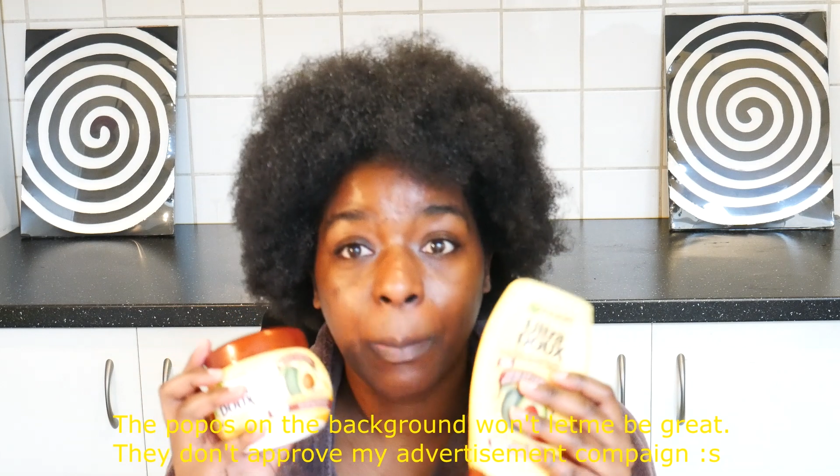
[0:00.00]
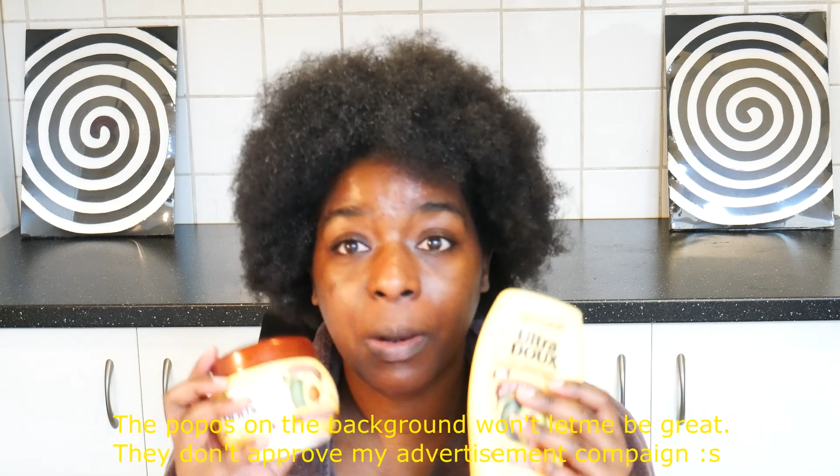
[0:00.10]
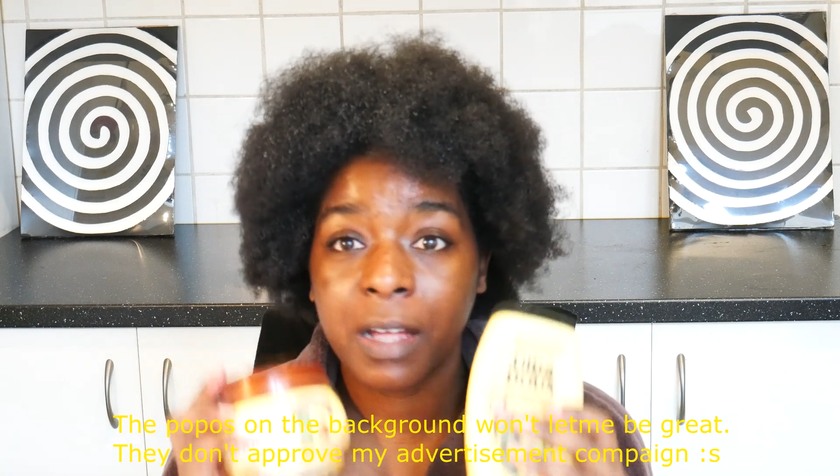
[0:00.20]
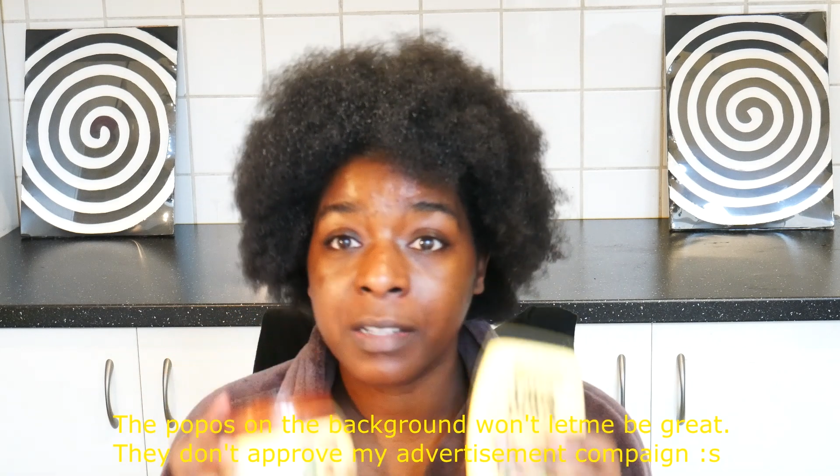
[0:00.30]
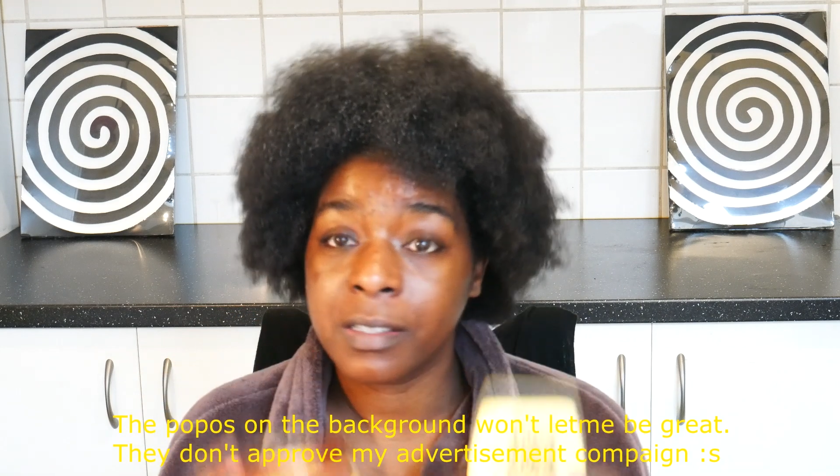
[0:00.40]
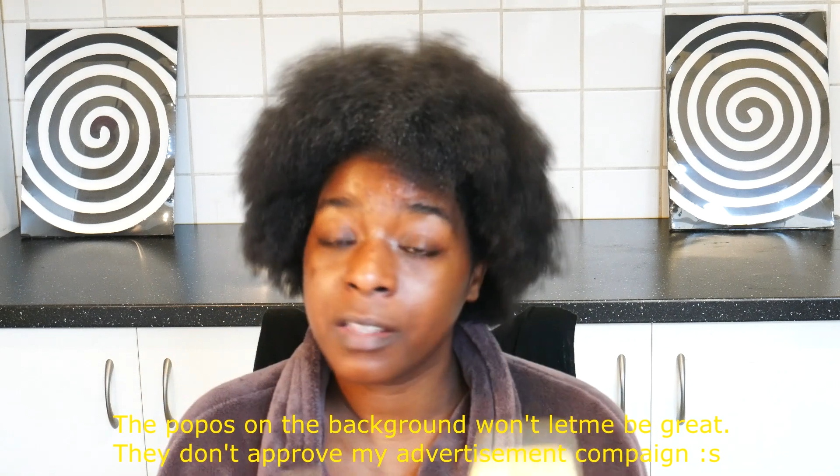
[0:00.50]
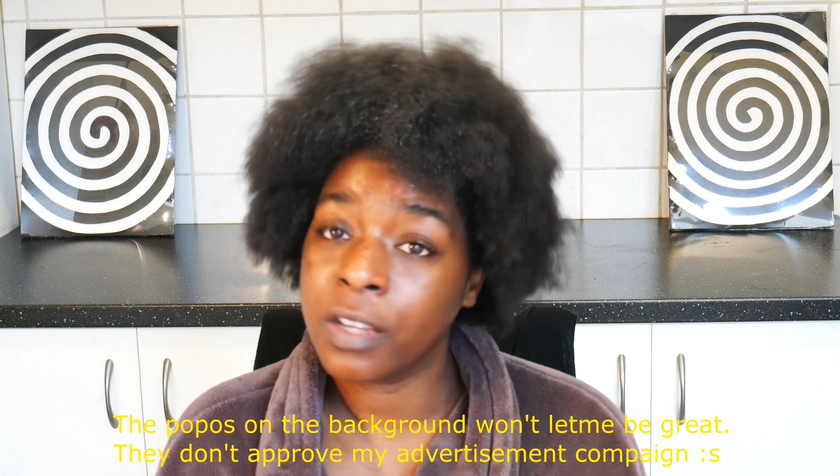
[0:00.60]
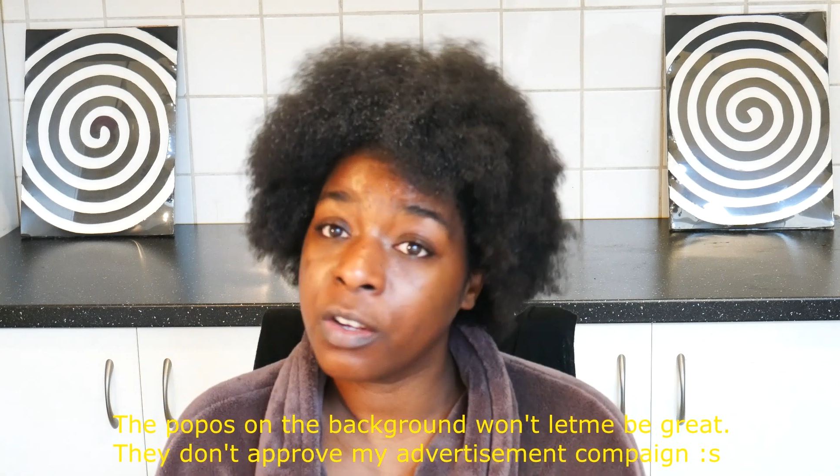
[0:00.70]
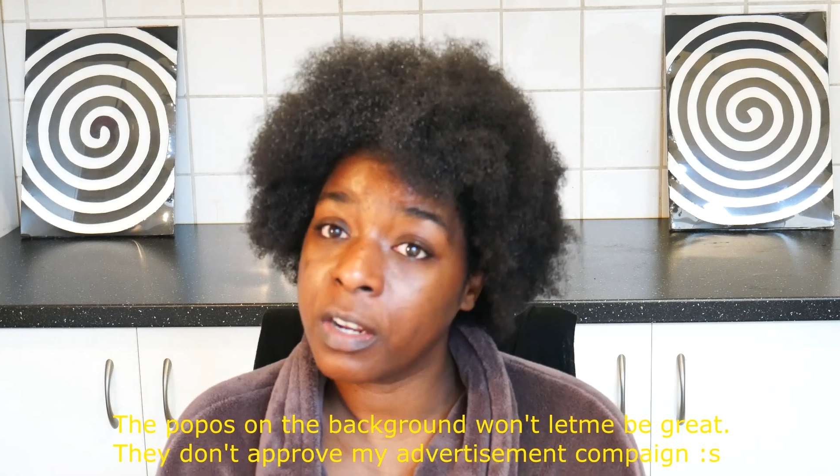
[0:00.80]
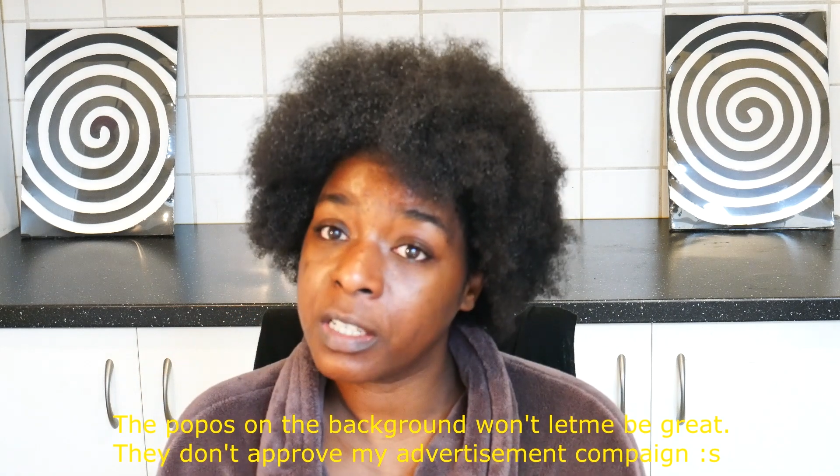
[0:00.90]
Plus,
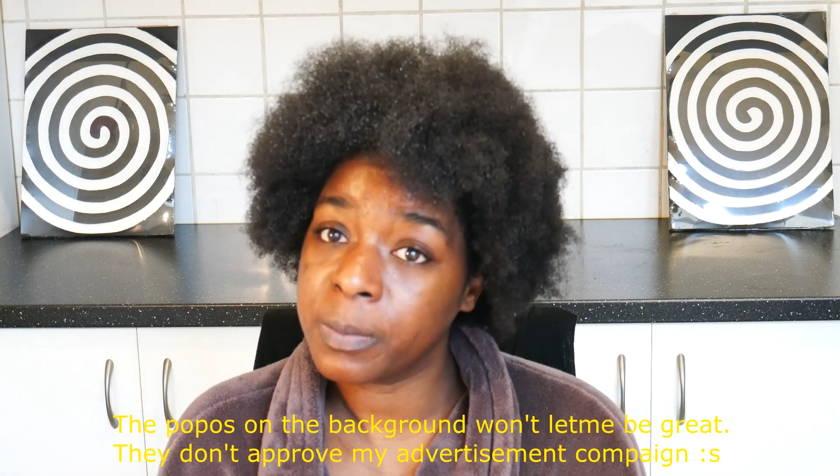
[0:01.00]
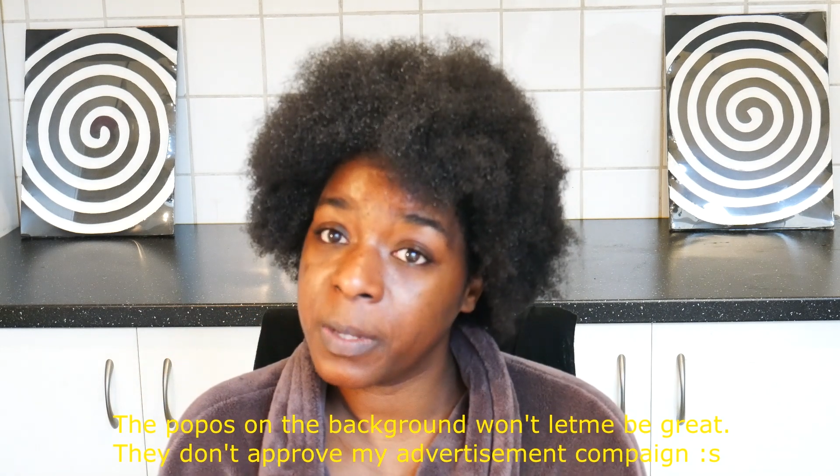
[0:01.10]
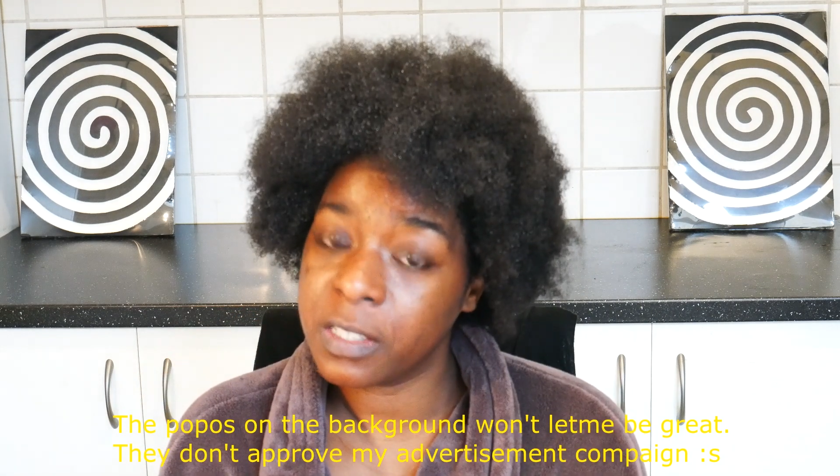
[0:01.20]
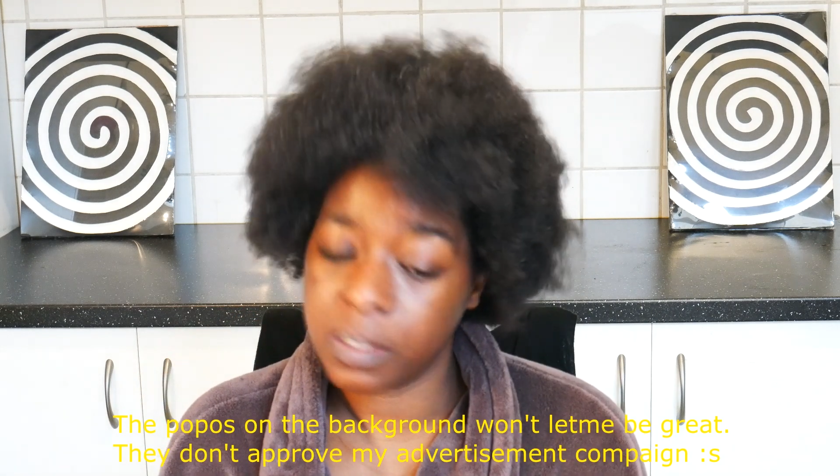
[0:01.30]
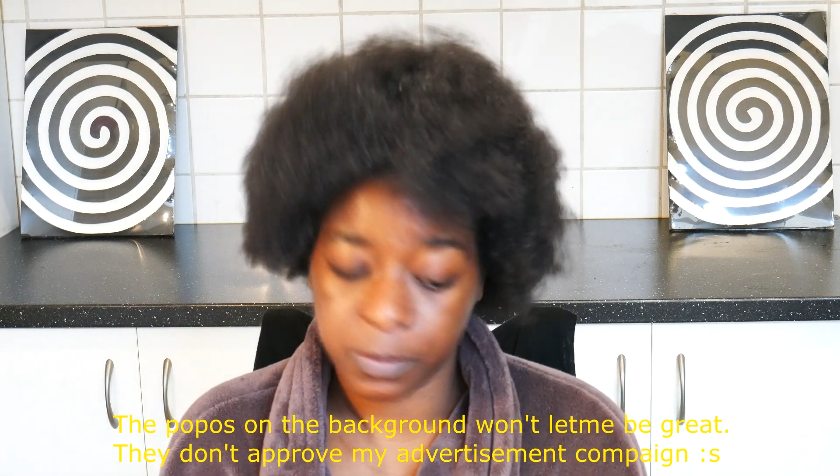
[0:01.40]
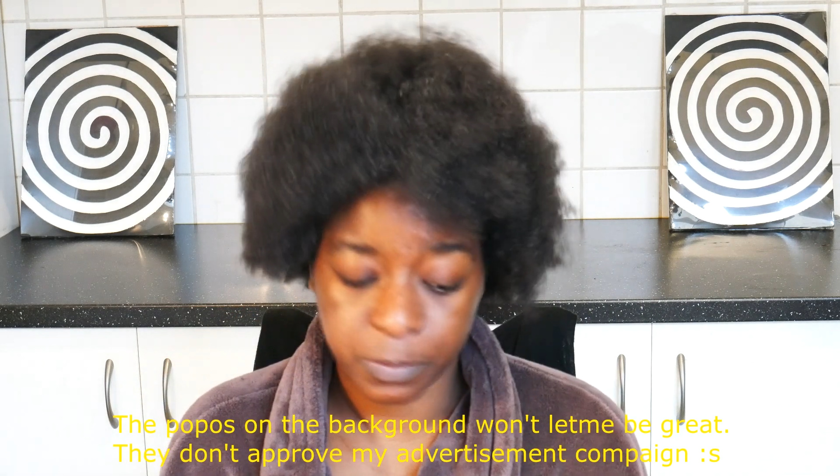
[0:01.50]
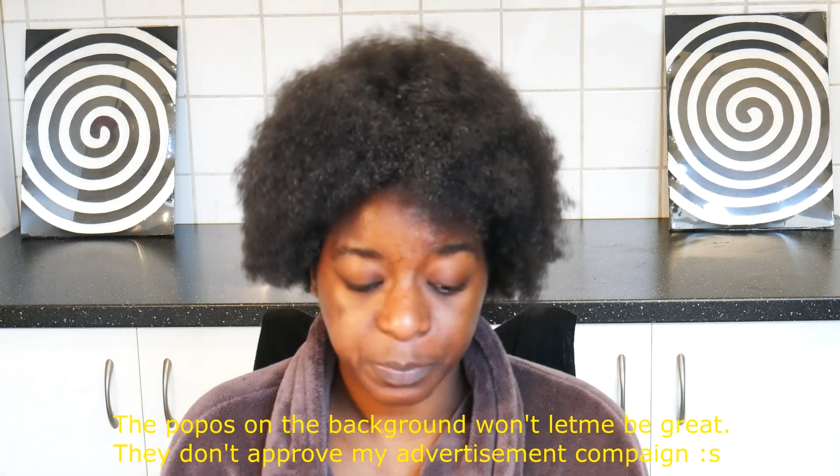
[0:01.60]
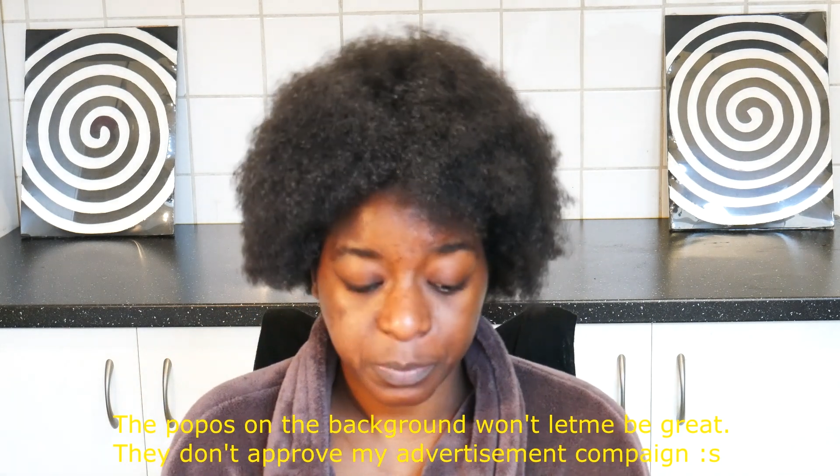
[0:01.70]
they're not expensive.